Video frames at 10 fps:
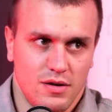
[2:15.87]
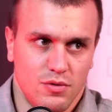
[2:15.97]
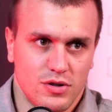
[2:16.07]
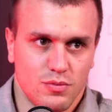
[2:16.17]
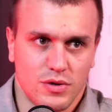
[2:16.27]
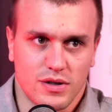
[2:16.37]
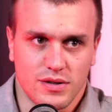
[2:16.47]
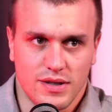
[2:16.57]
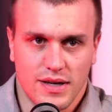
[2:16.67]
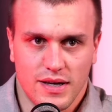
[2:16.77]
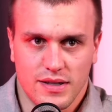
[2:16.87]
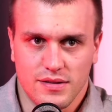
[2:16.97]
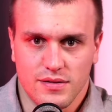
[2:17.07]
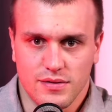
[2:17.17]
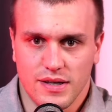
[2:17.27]
what we could add
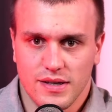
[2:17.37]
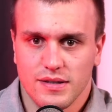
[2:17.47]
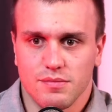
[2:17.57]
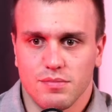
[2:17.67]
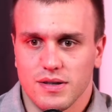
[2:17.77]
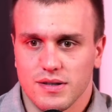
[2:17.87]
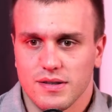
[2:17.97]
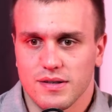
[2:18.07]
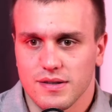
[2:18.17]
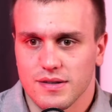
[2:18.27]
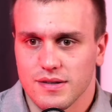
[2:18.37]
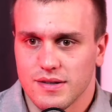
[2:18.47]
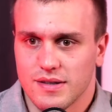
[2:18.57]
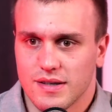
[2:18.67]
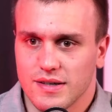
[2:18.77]
to that, but
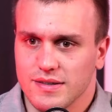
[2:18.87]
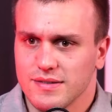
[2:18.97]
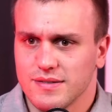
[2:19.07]
yeah,